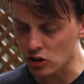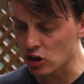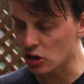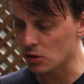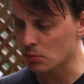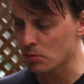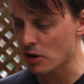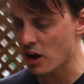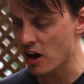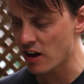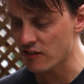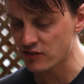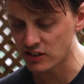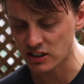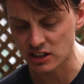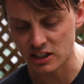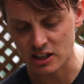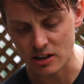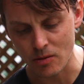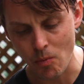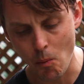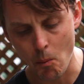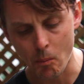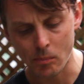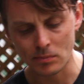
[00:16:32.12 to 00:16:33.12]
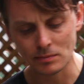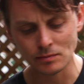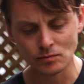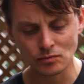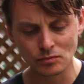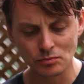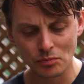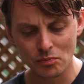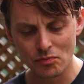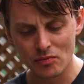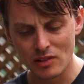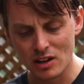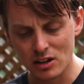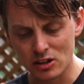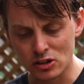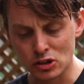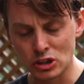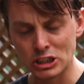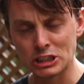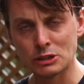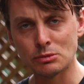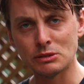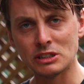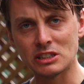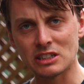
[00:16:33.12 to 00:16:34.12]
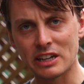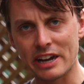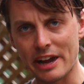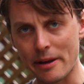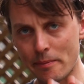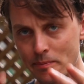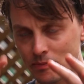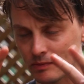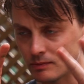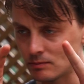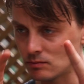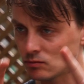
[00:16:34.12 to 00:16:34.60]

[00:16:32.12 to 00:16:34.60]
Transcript: Cooked perfectly. Crispy skin,